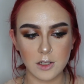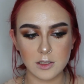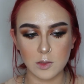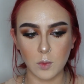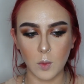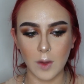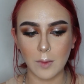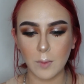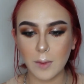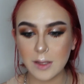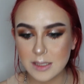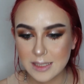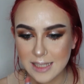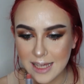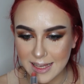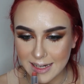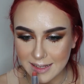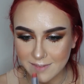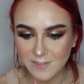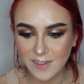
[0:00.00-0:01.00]
It's Velvet
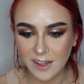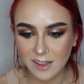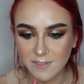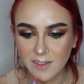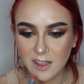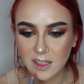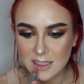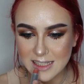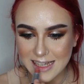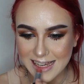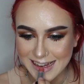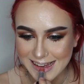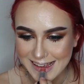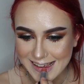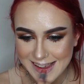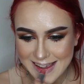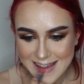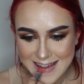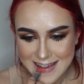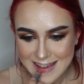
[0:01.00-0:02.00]

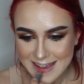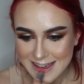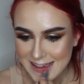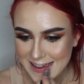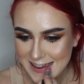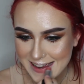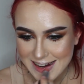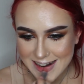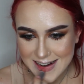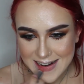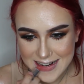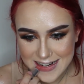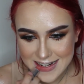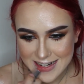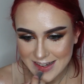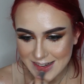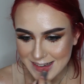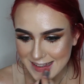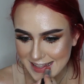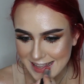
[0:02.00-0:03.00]
Teddy. And I'm
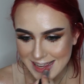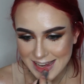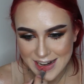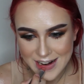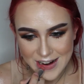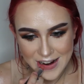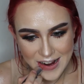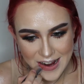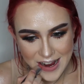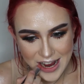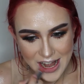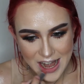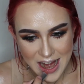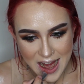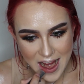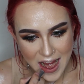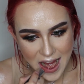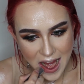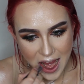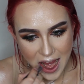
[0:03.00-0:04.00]
going to put that on.